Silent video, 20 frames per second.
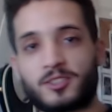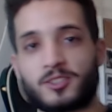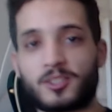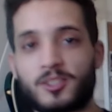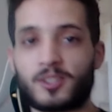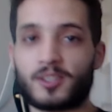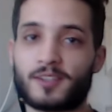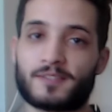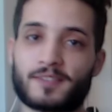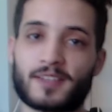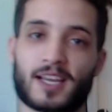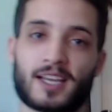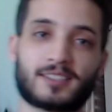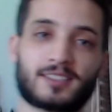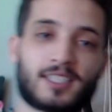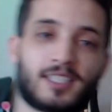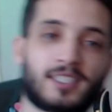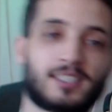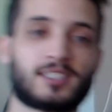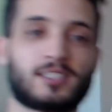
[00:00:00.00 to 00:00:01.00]
sure if that has
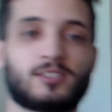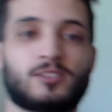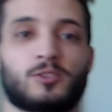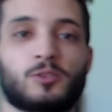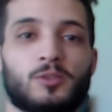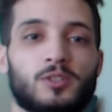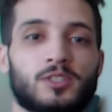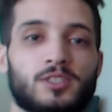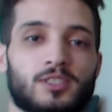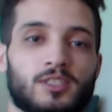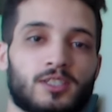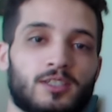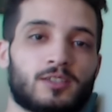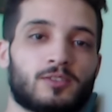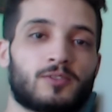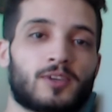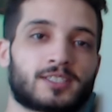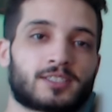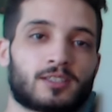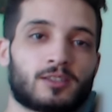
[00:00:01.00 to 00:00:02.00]
anything to do with the
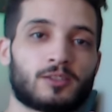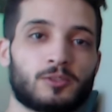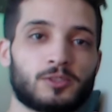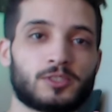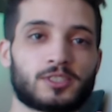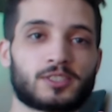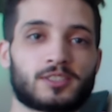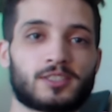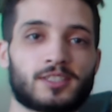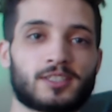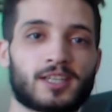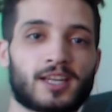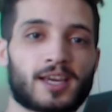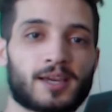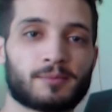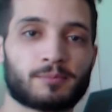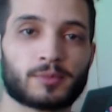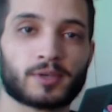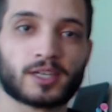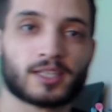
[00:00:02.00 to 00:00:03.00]
resolution or
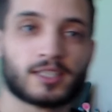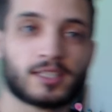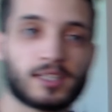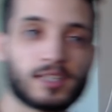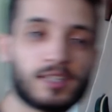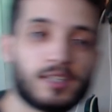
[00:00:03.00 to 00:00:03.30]
not, but